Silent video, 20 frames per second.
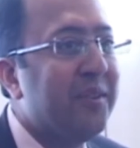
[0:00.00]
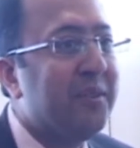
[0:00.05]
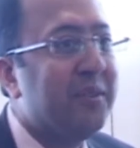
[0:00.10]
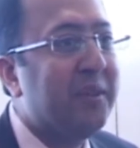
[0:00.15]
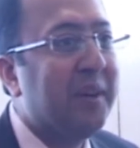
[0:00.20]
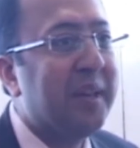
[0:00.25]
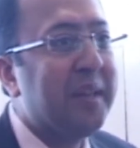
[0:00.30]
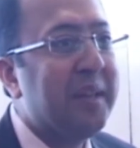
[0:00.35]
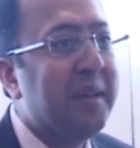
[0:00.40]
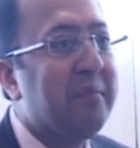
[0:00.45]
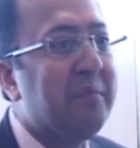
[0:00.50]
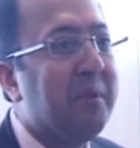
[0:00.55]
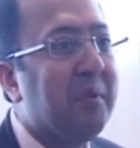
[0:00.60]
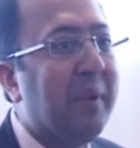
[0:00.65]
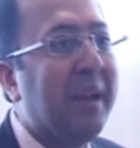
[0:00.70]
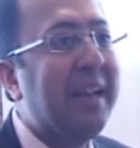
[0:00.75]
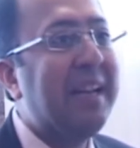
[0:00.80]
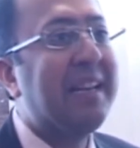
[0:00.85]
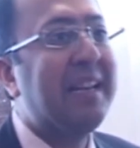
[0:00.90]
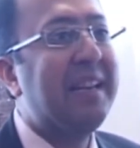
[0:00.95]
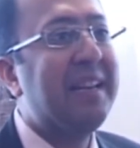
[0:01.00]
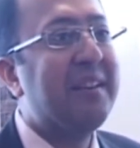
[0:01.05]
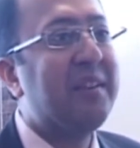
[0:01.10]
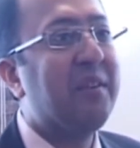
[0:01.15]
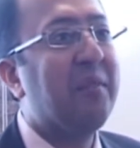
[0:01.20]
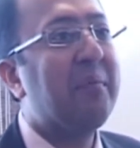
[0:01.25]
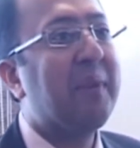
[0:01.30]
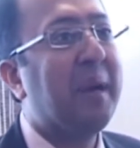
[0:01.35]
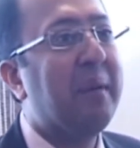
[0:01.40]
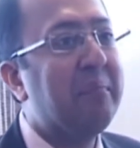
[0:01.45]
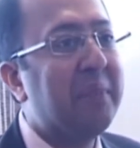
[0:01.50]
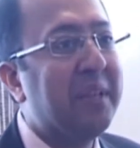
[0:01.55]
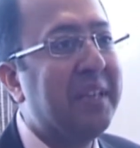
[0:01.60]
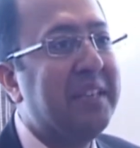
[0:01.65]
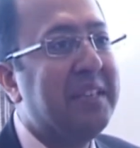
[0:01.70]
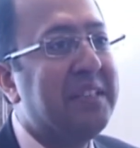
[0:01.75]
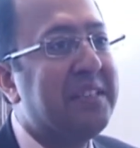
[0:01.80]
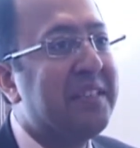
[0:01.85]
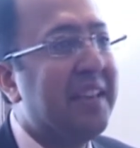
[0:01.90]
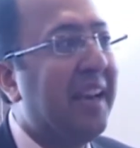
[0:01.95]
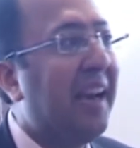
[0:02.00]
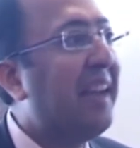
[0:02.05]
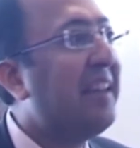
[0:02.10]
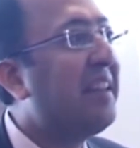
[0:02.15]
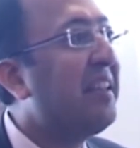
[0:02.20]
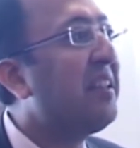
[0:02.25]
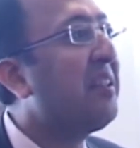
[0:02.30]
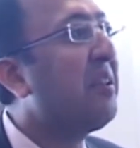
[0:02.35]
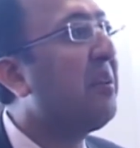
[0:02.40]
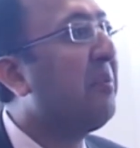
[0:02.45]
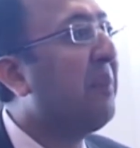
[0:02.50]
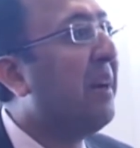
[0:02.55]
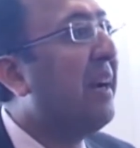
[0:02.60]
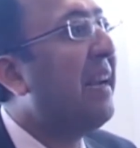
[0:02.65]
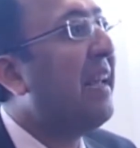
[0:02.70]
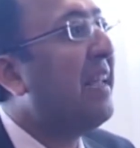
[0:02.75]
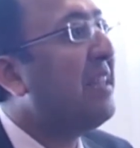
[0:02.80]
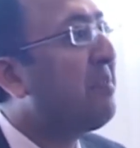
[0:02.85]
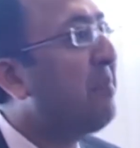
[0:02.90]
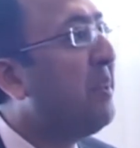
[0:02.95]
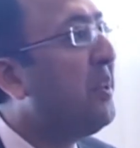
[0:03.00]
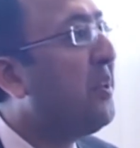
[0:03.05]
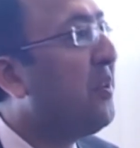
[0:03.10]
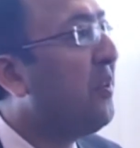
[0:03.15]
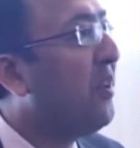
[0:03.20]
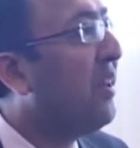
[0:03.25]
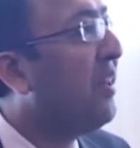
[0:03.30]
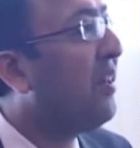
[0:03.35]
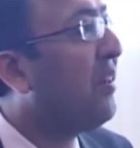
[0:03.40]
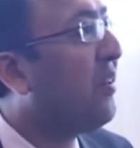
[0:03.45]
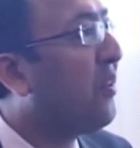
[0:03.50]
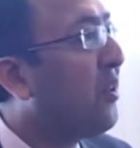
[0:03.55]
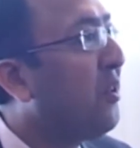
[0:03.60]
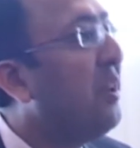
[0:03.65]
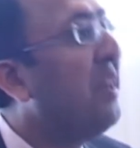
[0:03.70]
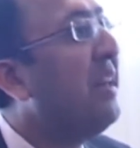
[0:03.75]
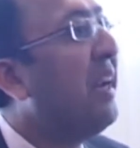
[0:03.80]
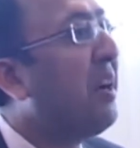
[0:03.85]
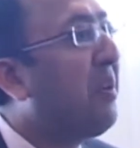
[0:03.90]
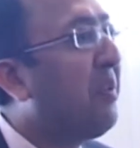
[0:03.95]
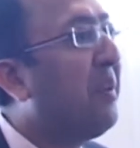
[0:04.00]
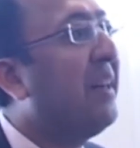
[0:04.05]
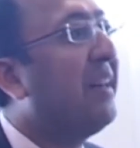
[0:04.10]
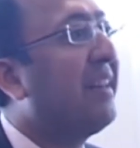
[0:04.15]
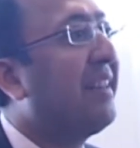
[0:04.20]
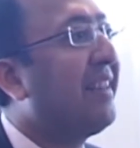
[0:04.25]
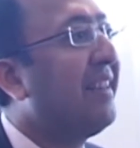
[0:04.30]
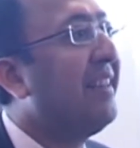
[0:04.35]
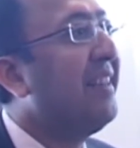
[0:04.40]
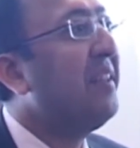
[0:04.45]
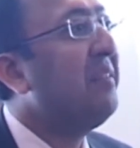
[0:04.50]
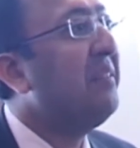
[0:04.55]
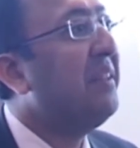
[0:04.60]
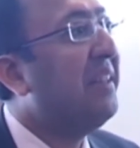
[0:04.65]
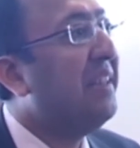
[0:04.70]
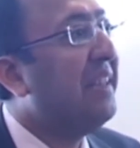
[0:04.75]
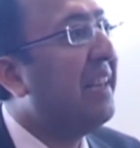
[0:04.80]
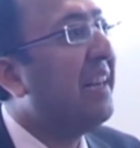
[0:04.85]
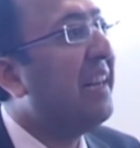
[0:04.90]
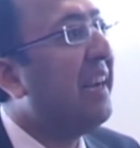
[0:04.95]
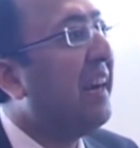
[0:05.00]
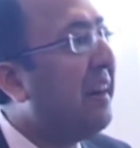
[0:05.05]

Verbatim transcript: who are the mobile telecom companies, I think the world has been truly networked with nearly